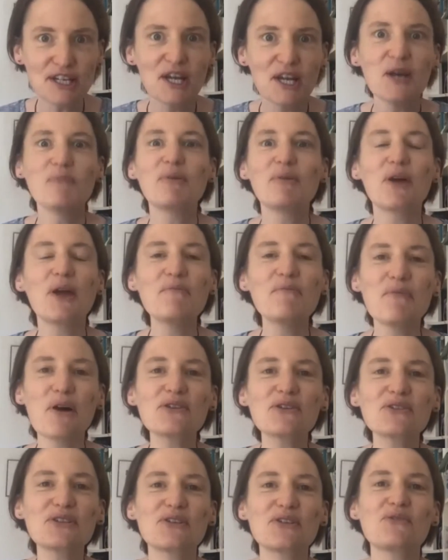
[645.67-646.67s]
But
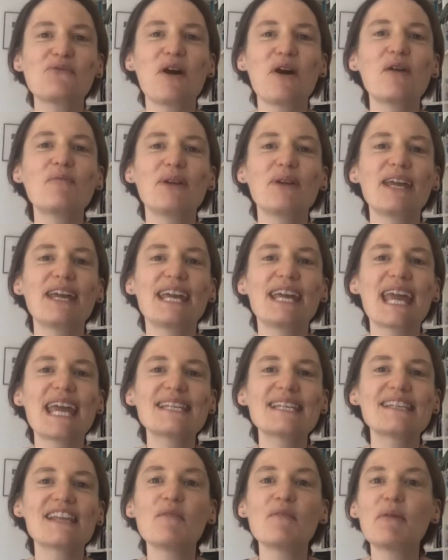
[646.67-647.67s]
emotional well-being
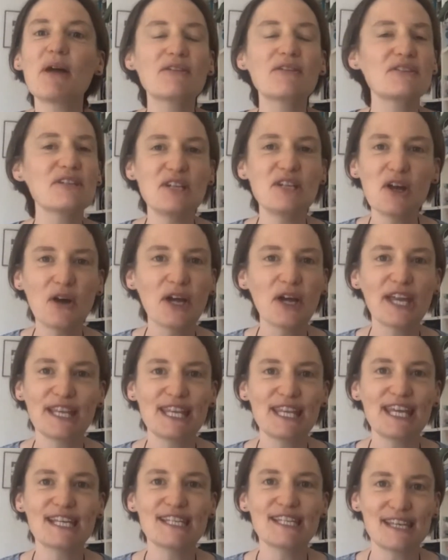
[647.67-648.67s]
isn't about denying
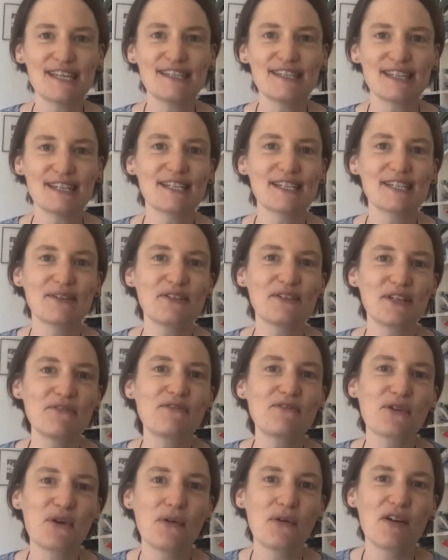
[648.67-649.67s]
the existence of
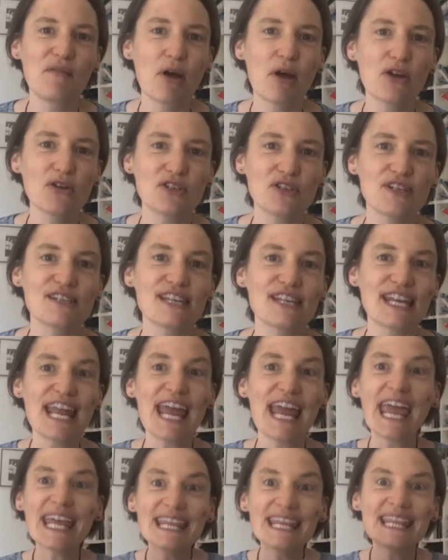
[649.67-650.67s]
difficult emotions. And
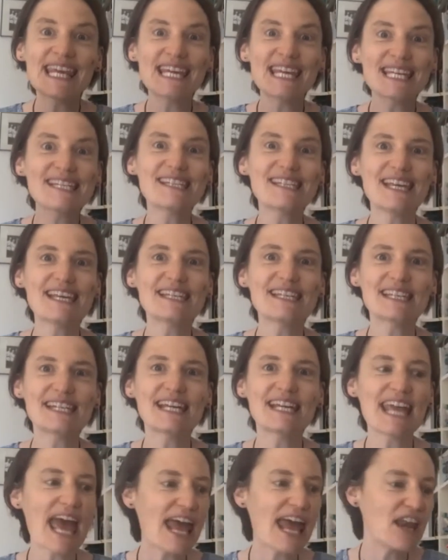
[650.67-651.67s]
in this season,
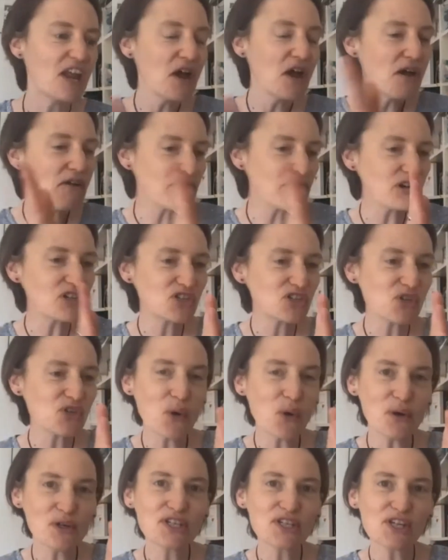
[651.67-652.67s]
again, for a
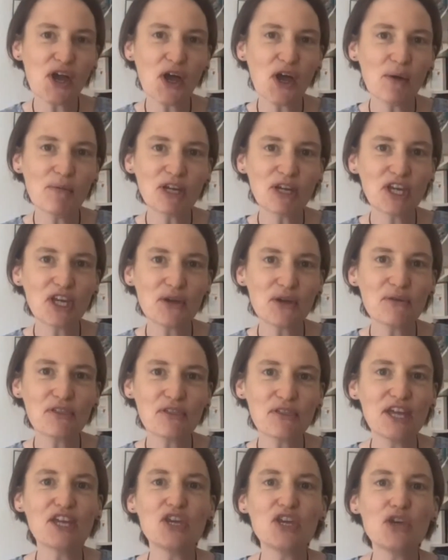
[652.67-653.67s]
short-term acute
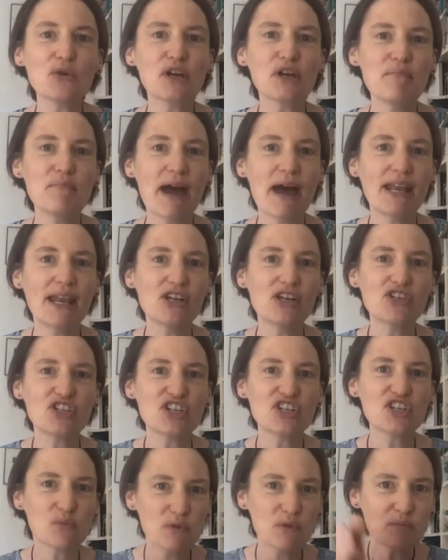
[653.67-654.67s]
thing, you can manage
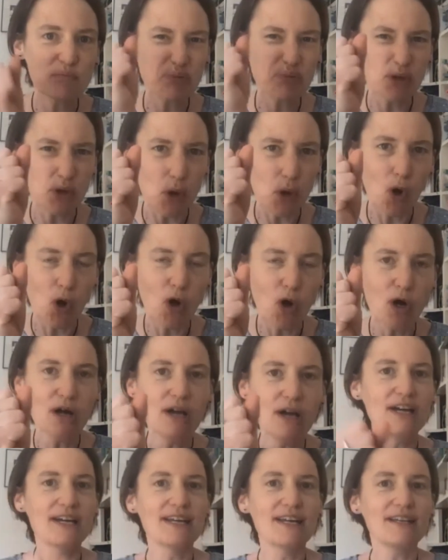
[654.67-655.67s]
just with pure,
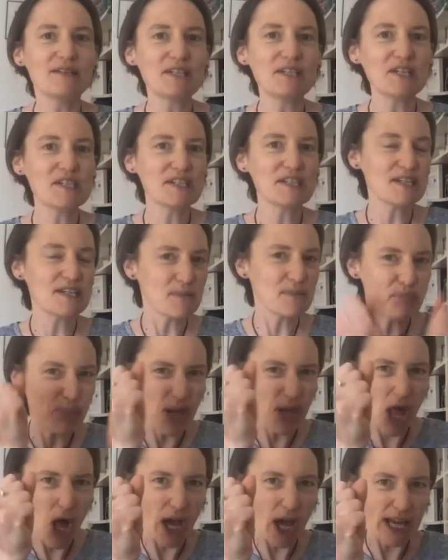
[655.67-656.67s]
just
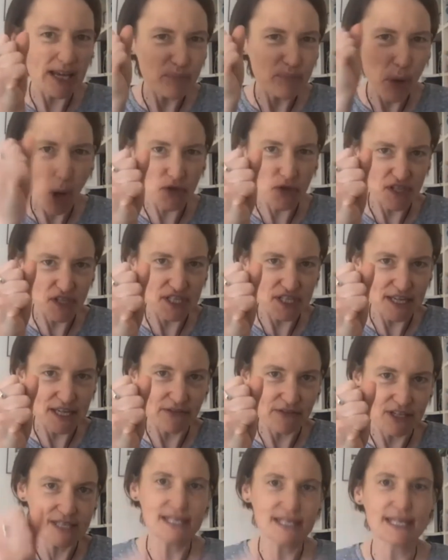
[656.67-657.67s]
blind
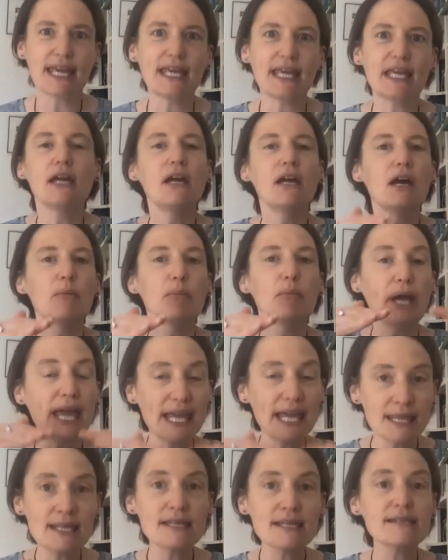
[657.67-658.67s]
positivity. But
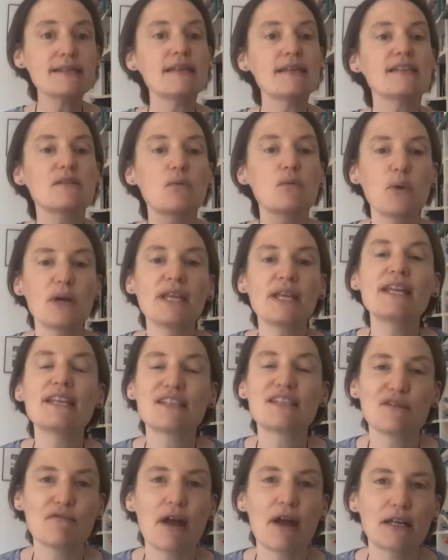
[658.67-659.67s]
in this season, we need
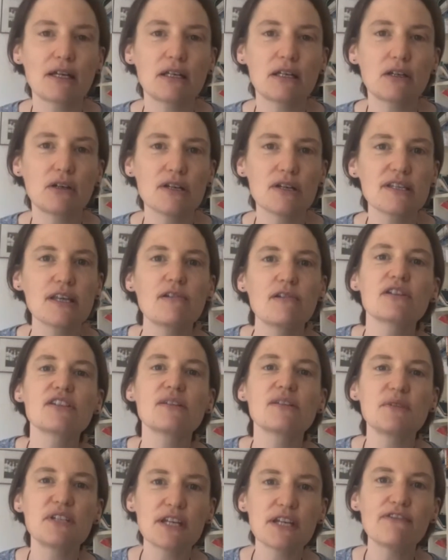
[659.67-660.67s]
to recognize there are
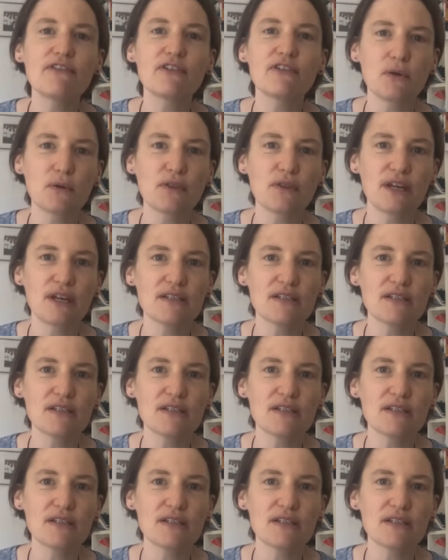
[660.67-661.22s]
some difficult things